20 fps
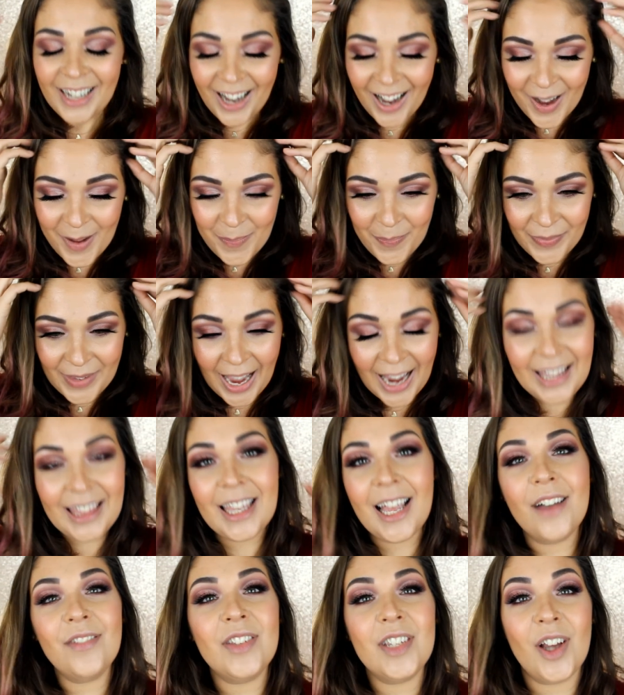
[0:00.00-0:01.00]
Um, I'd
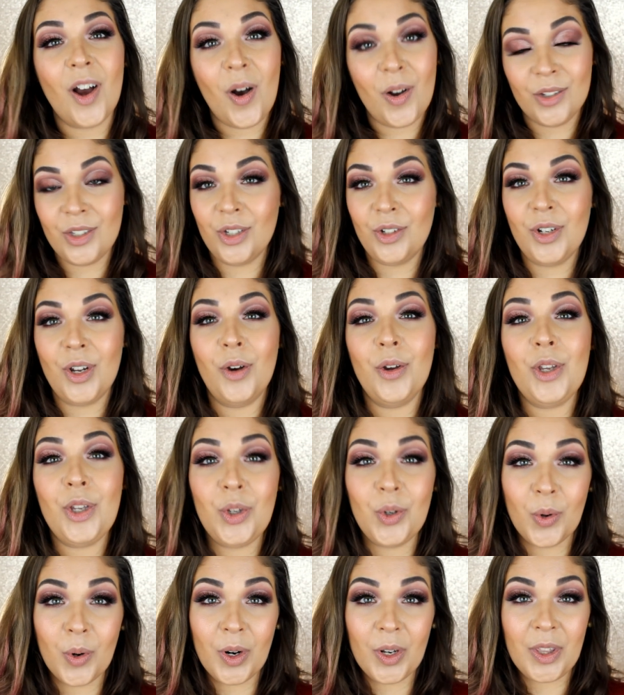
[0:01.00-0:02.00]
love to also know
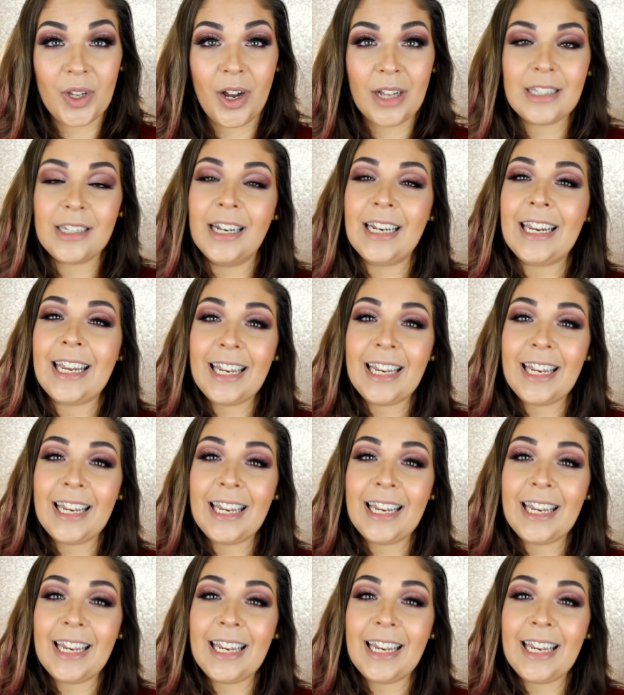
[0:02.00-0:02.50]
your thoughts on